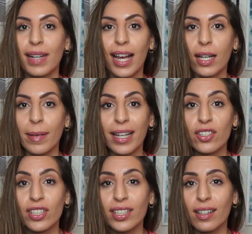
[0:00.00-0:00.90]
black
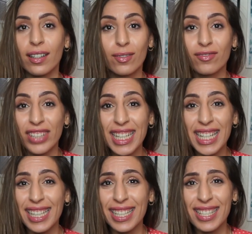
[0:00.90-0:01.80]
packaging.
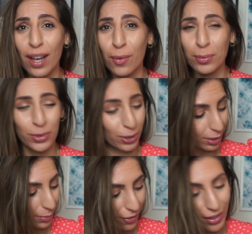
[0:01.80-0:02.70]
Really? Is that what I'm
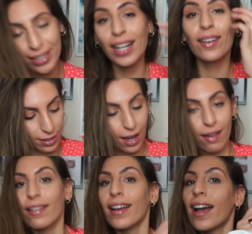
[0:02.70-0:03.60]
talking about right now?
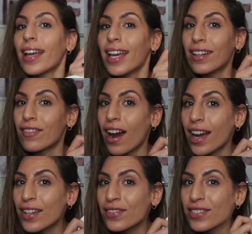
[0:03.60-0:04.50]
So it
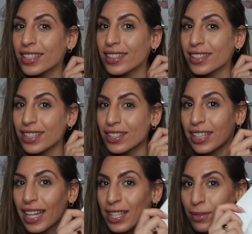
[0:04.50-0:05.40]
arrived. Can you
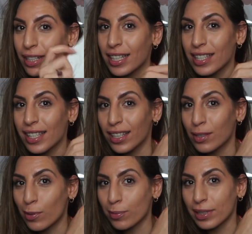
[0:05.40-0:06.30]
guess what it is yet?
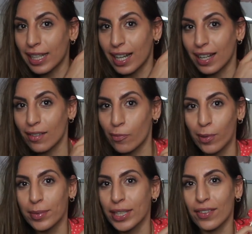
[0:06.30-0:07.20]
You probably can. I've
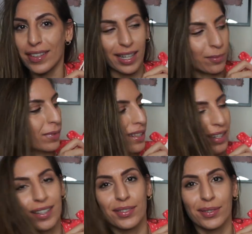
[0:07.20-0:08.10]
probably got the name and the
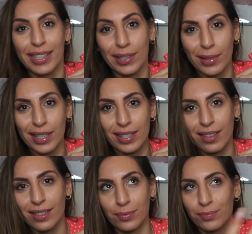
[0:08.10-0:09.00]
title anyway,
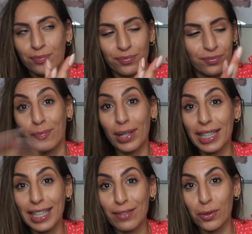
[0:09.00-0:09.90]
so
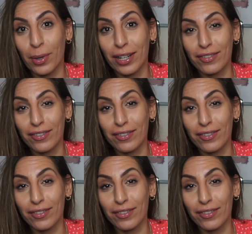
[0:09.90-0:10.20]
big giveaway,